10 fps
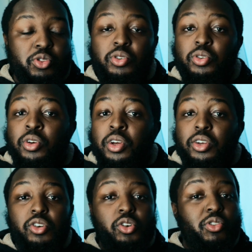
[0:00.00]
to,
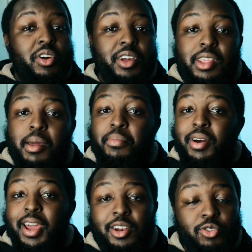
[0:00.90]
you know, growing their
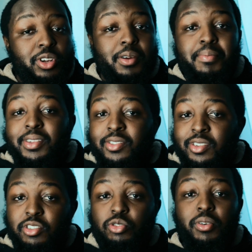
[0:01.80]
brand or their
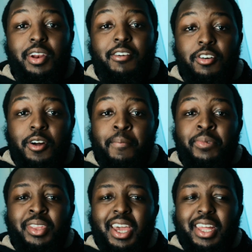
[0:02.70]
business or whatever,
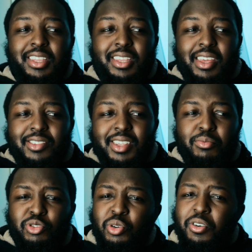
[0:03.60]
and they seem
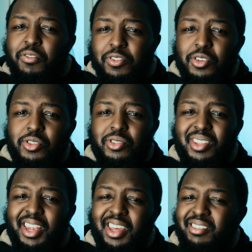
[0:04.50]
so confused. So
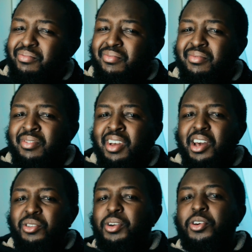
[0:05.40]
they're like, I
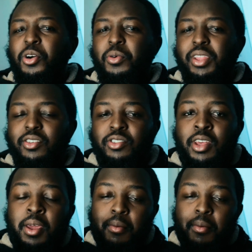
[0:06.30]
don't want to go with this.